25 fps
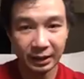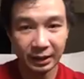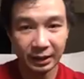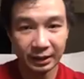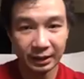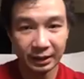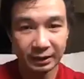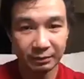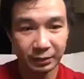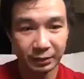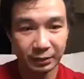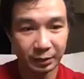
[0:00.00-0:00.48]

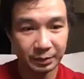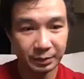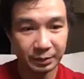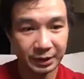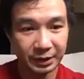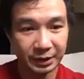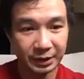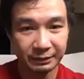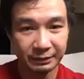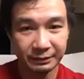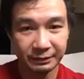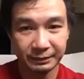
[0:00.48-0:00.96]
people will
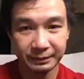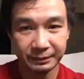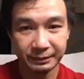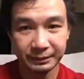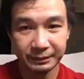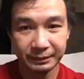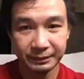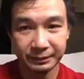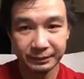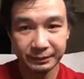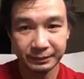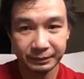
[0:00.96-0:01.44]
get the gist
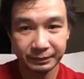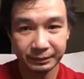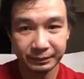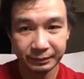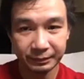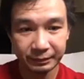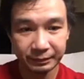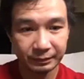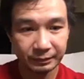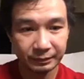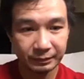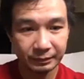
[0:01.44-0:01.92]
of it,
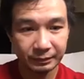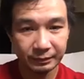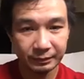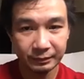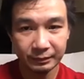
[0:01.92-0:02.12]
and at